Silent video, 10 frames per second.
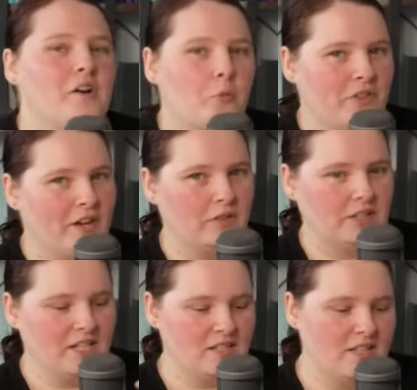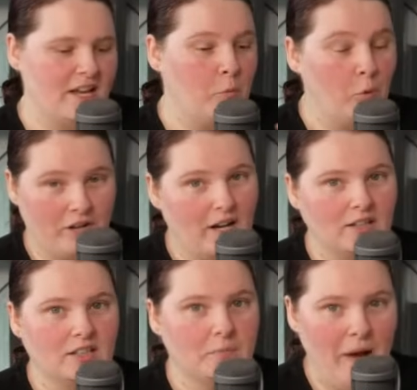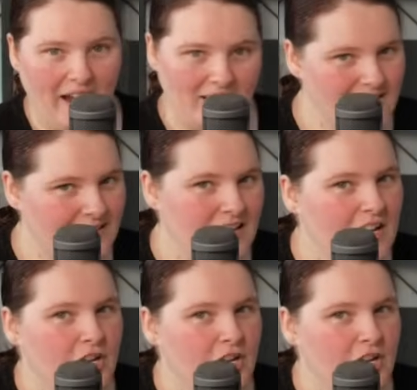when they released their watercolor paints.